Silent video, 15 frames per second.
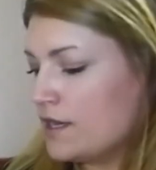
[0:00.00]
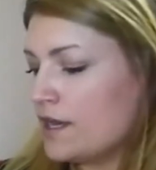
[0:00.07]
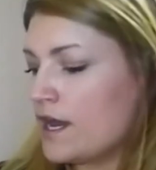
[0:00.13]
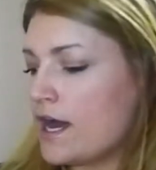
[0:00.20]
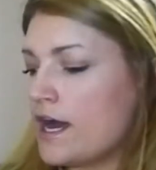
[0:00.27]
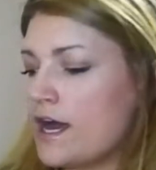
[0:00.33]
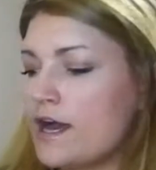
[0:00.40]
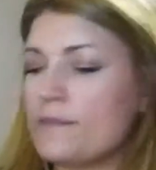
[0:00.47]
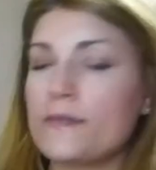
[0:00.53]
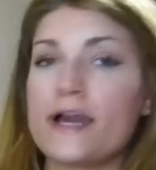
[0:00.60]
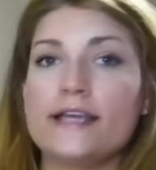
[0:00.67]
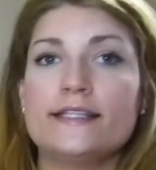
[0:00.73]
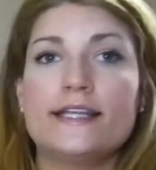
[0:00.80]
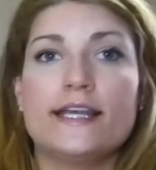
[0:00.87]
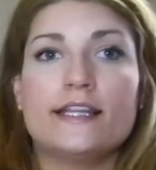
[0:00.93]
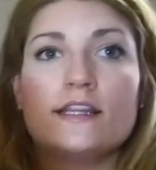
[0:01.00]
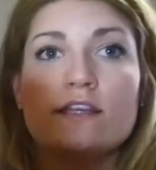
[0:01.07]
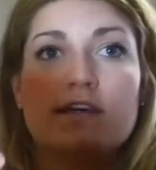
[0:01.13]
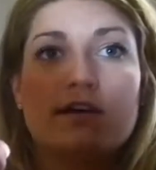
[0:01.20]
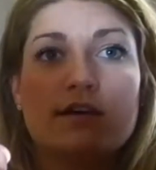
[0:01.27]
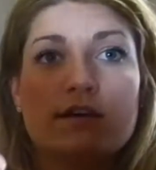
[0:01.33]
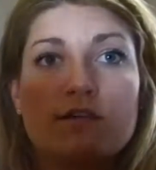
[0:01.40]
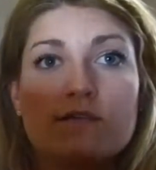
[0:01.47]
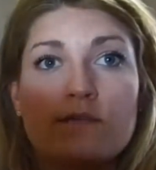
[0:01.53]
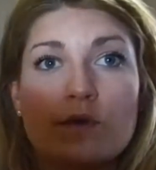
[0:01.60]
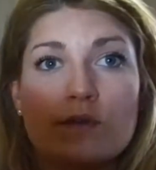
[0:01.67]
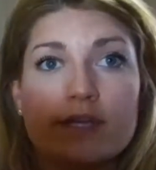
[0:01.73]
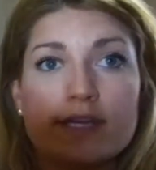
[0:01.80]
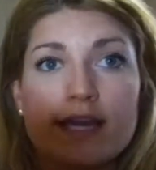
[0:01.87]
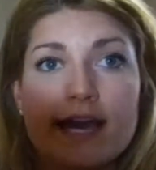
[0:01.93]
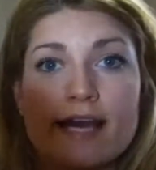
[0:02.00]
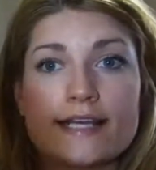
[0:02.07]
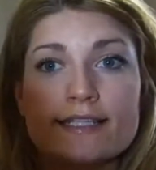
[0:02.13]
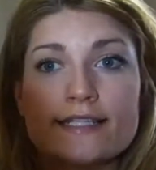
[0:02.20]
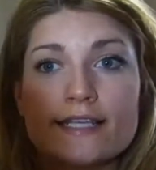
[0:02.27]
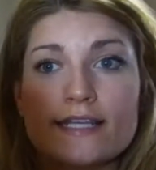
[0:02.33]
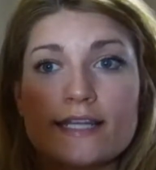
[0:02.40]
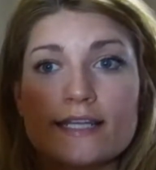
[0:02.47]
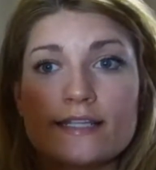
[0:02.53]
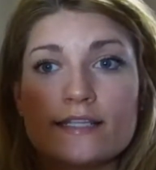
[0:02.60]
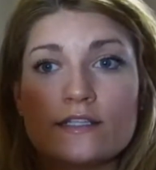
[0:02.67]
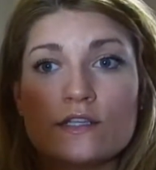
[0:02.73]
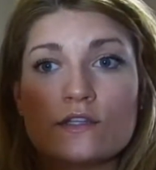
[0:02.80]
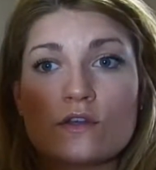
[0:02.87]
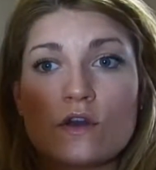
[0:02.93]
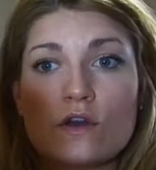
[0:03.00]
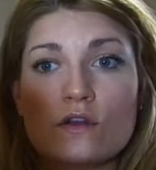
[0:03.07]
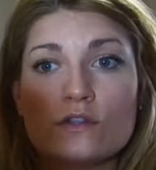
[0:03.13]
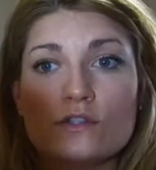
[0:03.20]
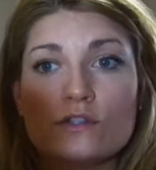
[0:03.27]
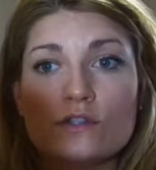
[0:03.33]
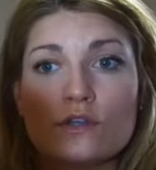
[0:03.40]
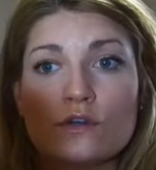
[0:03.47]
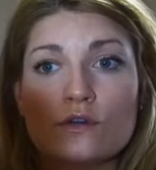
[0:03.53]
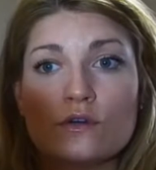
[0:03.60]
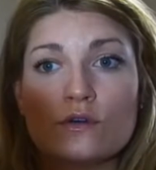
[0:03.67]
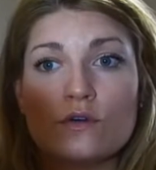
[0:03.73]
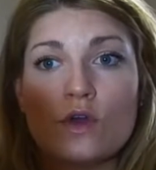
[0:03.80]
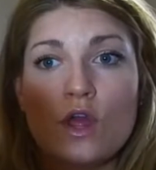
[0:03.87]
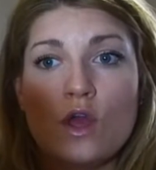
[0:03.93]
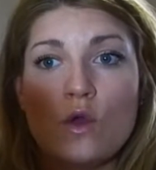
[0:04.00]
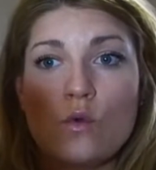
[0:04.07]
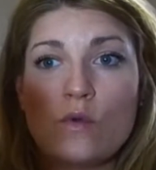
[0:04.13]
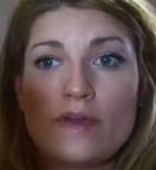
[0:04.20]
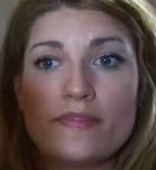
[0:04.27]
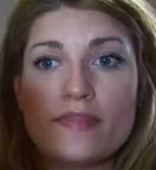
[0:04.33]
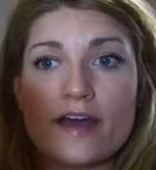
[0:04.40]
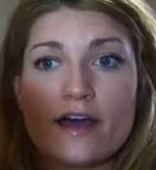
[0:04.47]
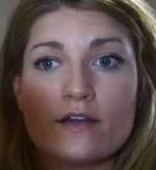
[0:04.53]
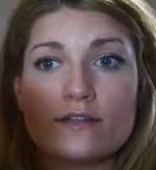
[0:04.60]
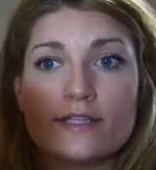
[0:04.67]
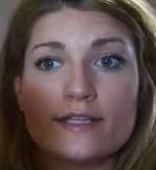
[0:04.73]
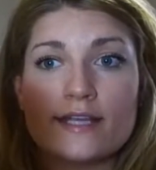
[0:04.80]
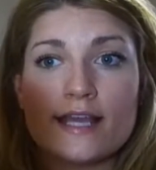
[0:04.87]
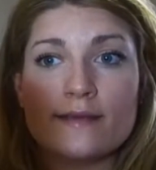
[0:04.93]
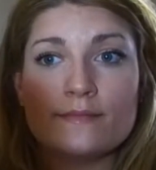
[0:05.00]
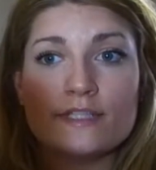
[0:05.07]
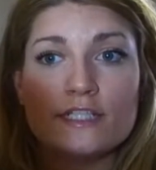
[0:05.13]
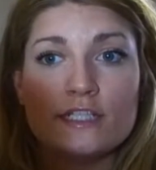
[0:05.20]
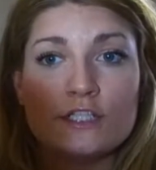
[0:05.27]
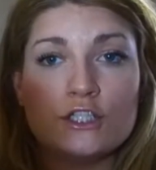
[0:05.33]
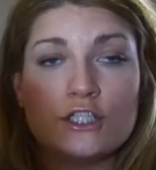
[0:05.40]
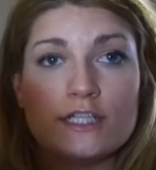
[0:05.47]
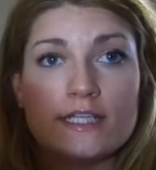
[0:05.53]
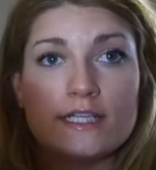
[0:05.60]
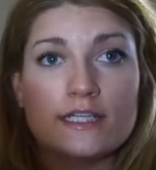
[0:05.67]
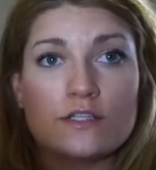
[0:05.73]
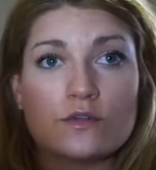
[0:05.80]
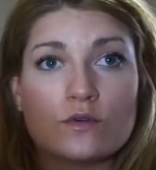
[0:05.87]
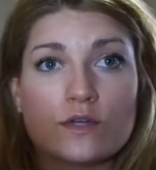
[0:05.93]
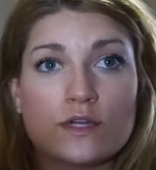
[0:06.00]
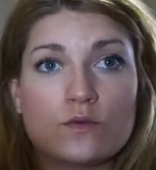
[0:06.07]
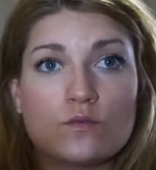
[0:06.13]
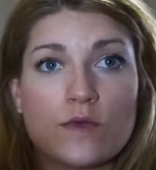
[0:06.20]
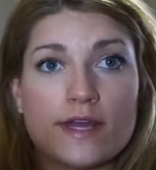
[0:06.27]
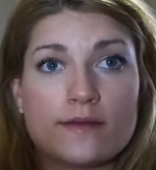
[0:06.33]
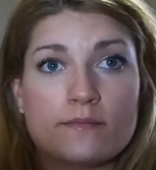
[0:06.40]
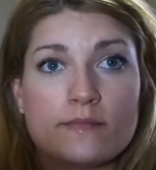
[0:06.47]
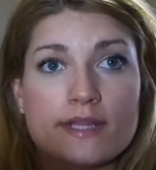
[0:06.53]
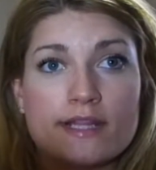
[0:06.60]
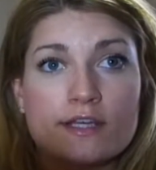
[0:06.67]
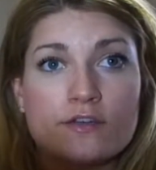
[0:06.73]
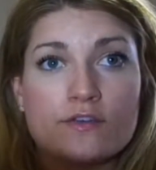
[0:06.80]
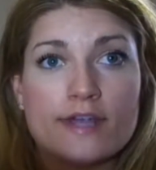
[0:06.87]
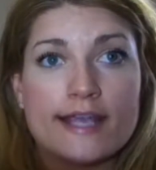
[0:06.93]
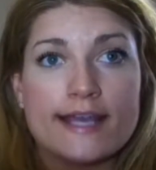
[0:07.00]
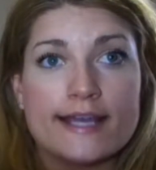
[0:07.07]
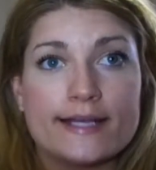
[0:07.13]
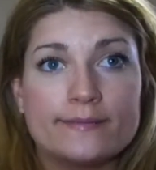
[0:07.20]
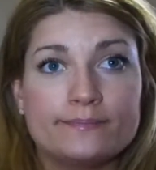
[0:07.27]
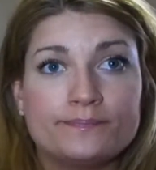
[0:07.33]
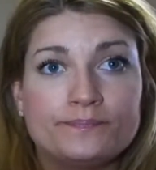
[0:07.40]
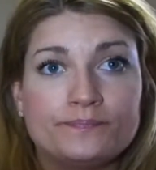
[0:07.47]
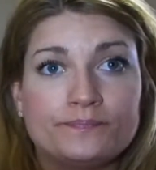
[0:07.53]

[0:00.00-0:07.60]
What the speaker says: I take the folic acid, and this is also 1000 mcgs or 1 milligram.